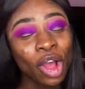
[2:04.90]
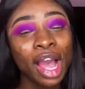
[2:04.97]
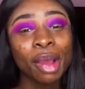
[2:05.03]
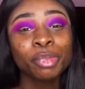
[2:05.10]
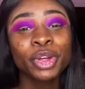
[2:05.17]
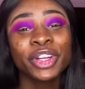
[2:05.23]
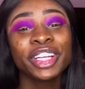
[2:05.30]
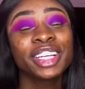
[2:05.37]

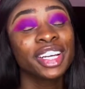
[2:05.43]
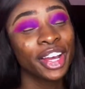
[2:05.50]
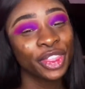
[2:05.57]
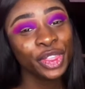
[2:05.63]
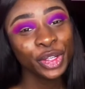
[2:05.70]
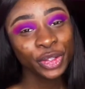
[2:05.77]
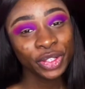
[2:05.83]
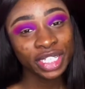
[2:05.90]
I'm gonna cut
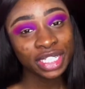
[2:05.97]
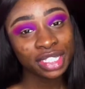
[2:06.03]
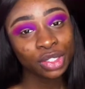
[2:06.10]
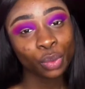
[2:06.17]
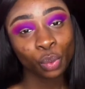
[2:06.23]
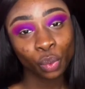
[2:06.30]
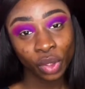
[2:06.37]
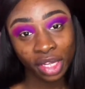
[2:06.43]
the crease
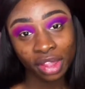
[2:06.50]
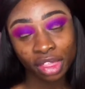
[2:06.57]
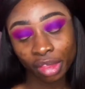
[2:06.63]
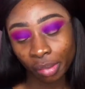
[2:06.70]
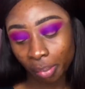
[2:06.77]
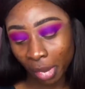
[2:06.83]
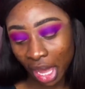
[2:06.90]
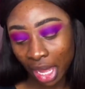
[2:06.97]
with
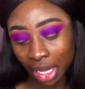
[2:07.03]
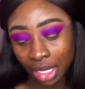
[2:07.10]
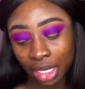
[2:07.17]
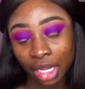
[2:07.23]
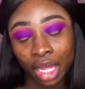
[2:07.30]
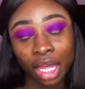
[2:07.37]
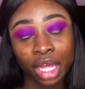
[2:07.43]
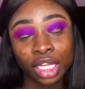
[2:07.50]
my
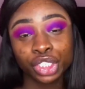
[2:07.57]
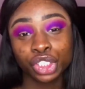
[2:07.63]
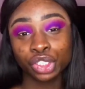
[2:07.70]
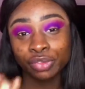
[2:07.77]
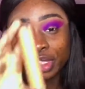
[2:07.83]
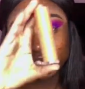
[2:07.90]
Juvia's